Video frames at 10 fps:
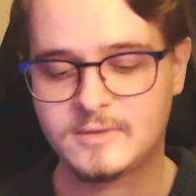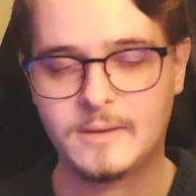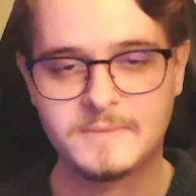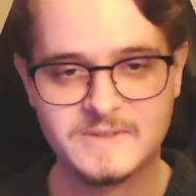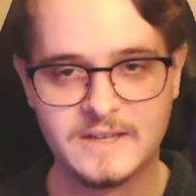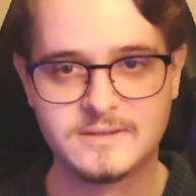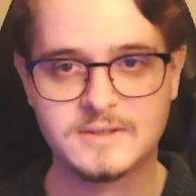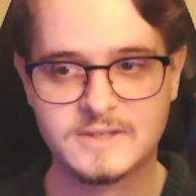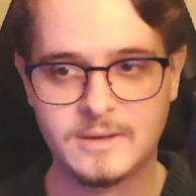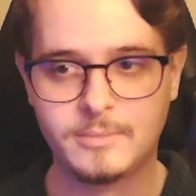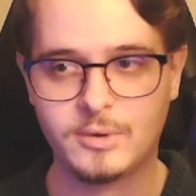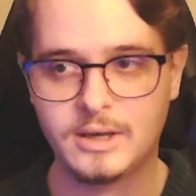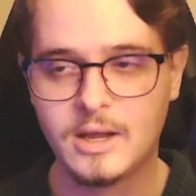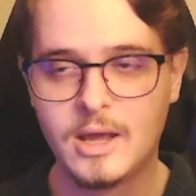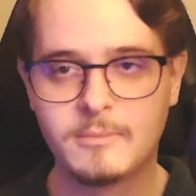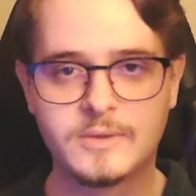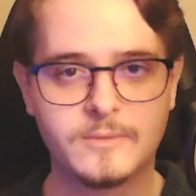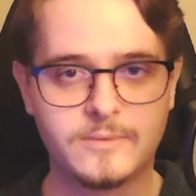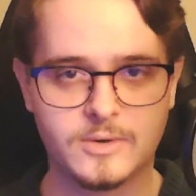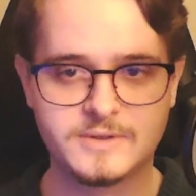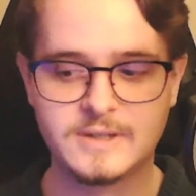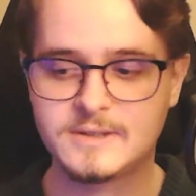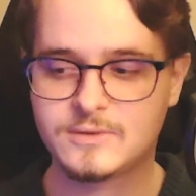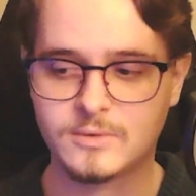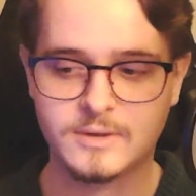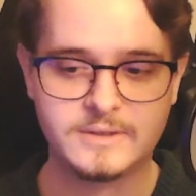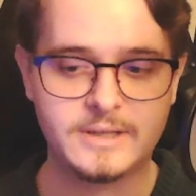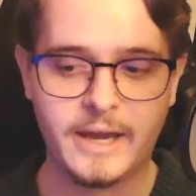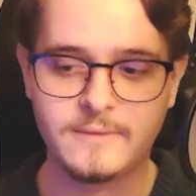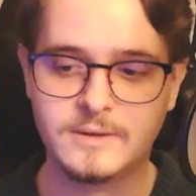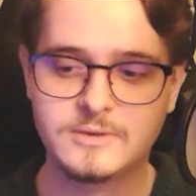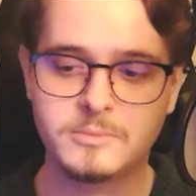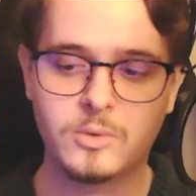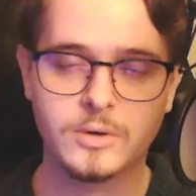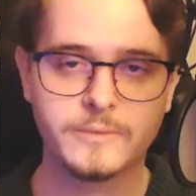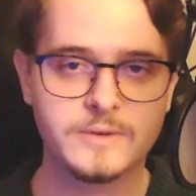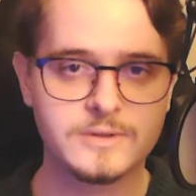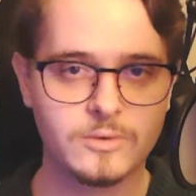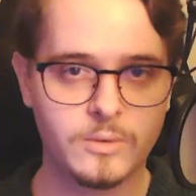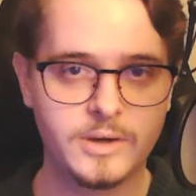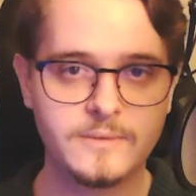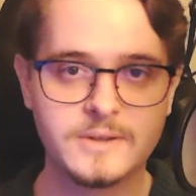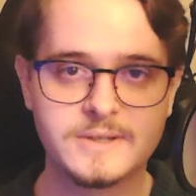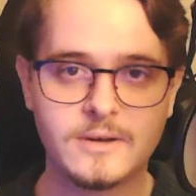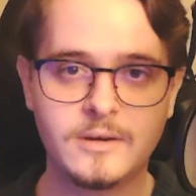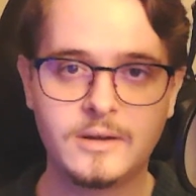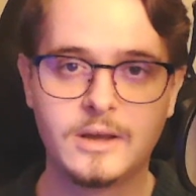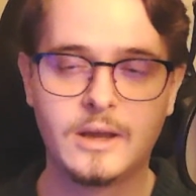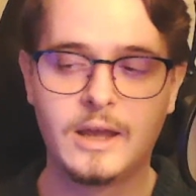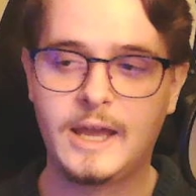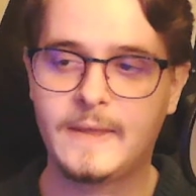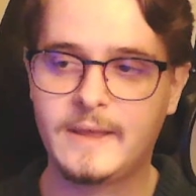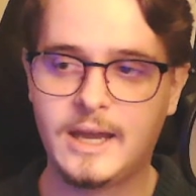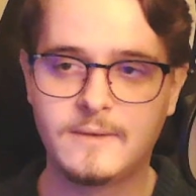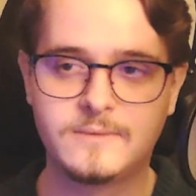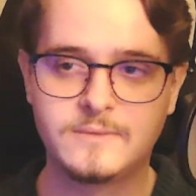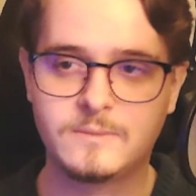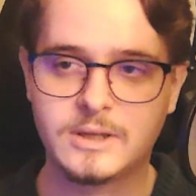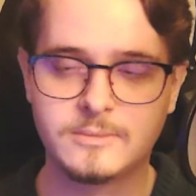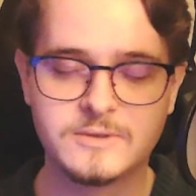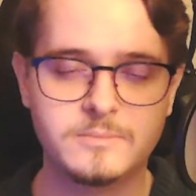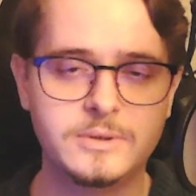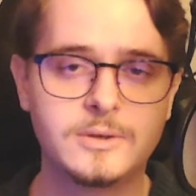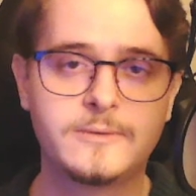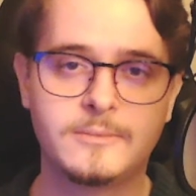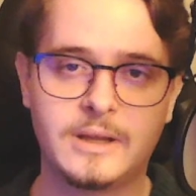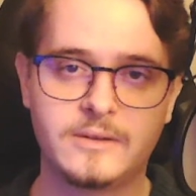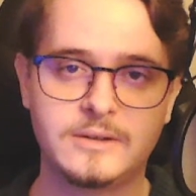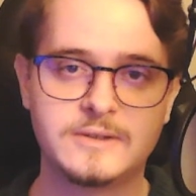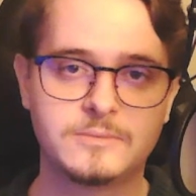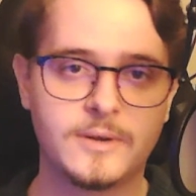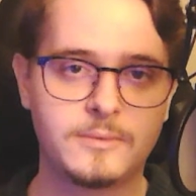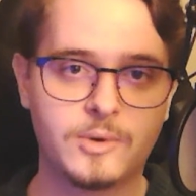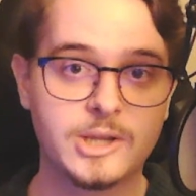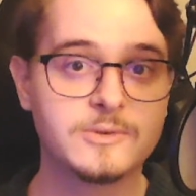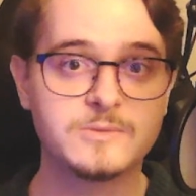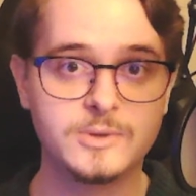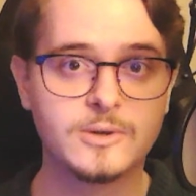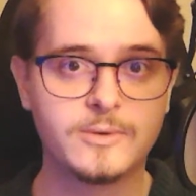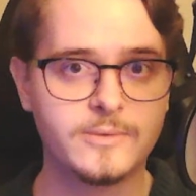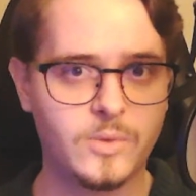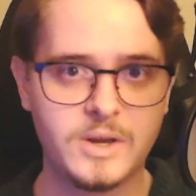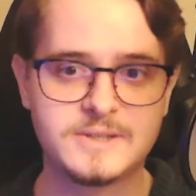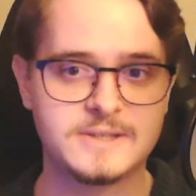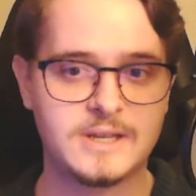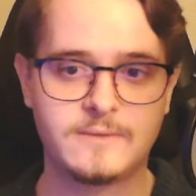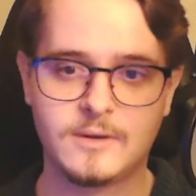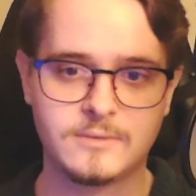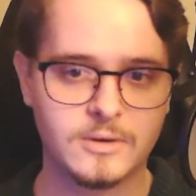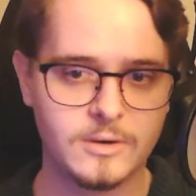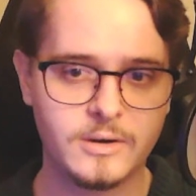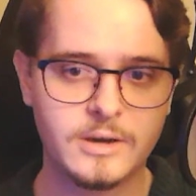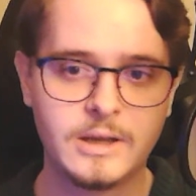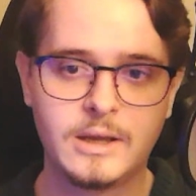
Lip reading: emphasizing the same point, but the verses sort of dive into more of the story of the song, and they have one of the most beautiful melodies with one of the most beautiful voices I've ever heard.